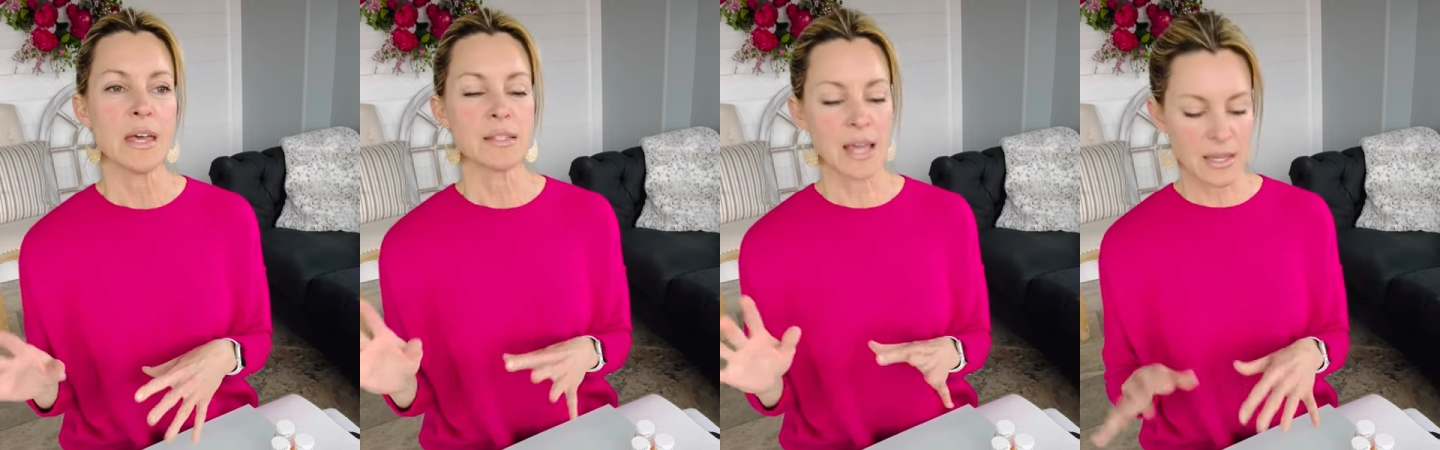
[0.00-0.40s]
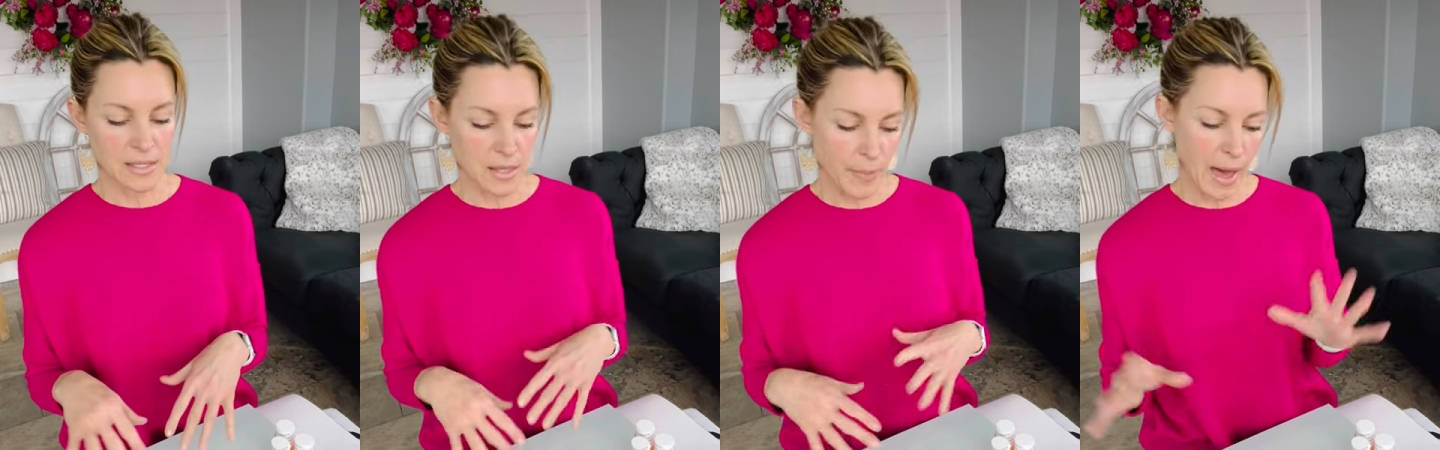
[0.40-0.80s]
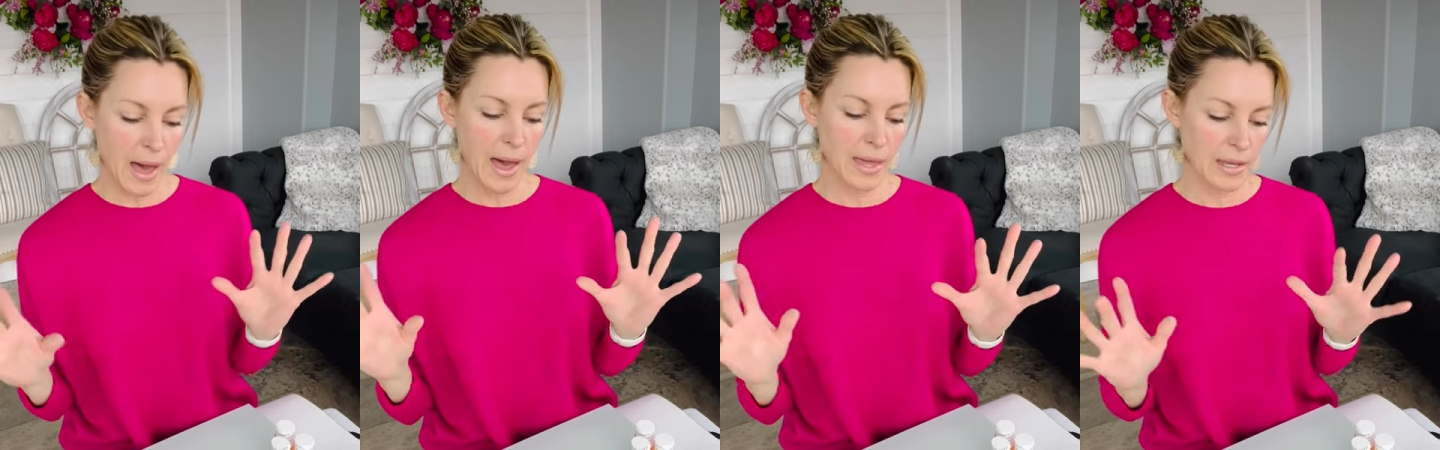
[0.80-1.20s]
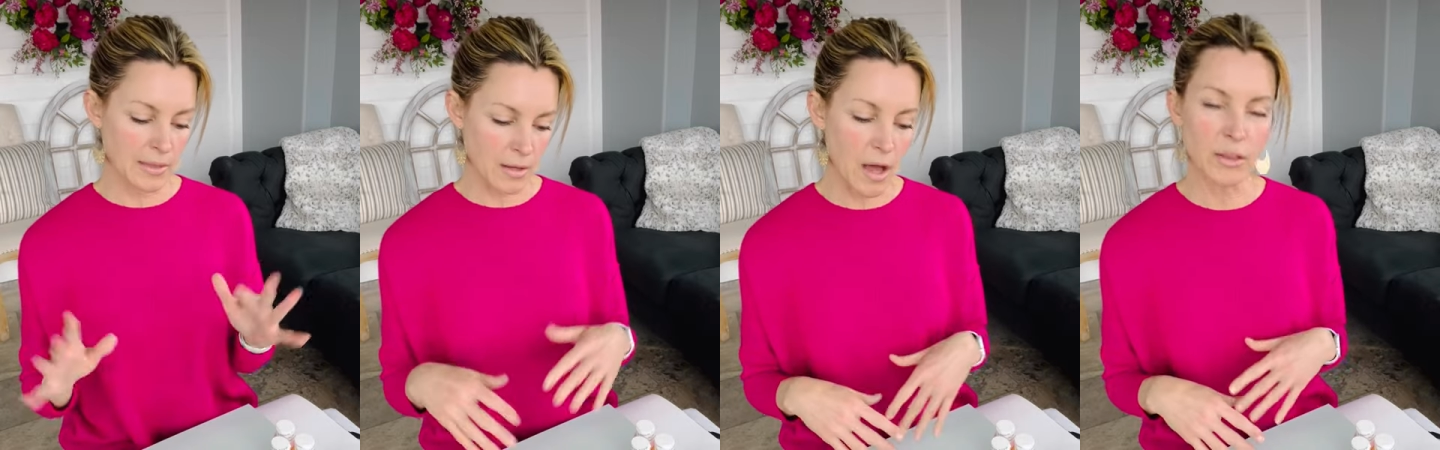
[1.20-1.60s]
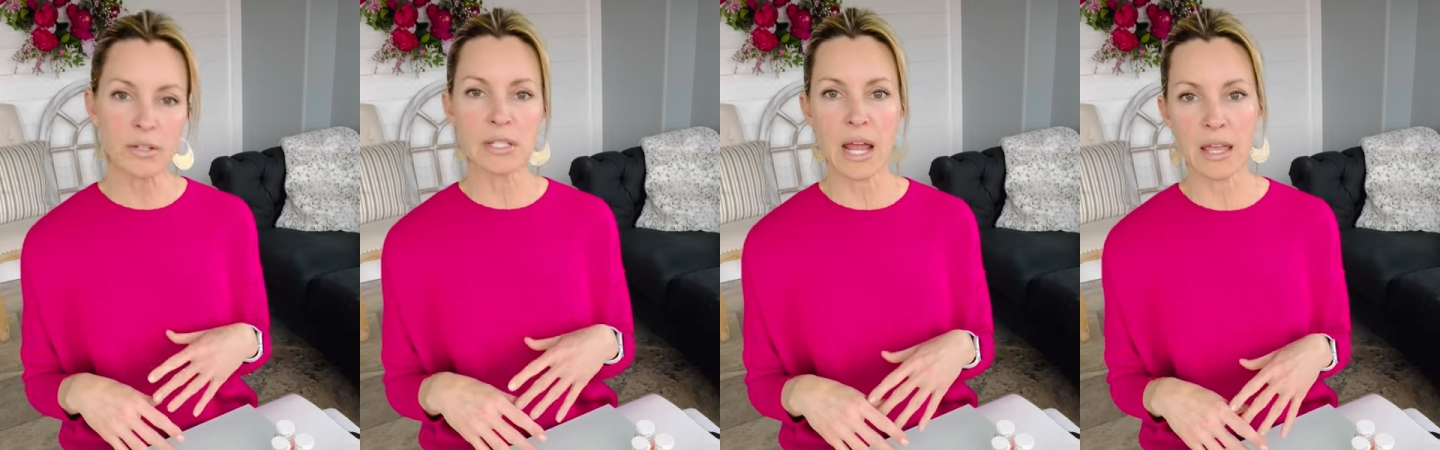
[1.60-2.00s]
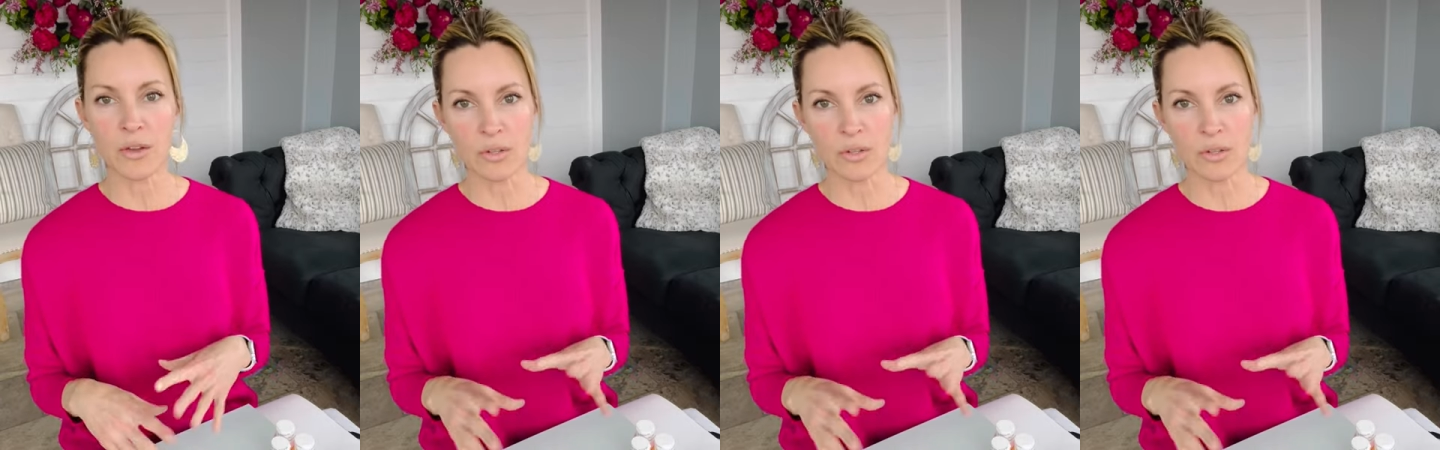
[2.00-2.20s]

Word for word: size of the pot and the colors that I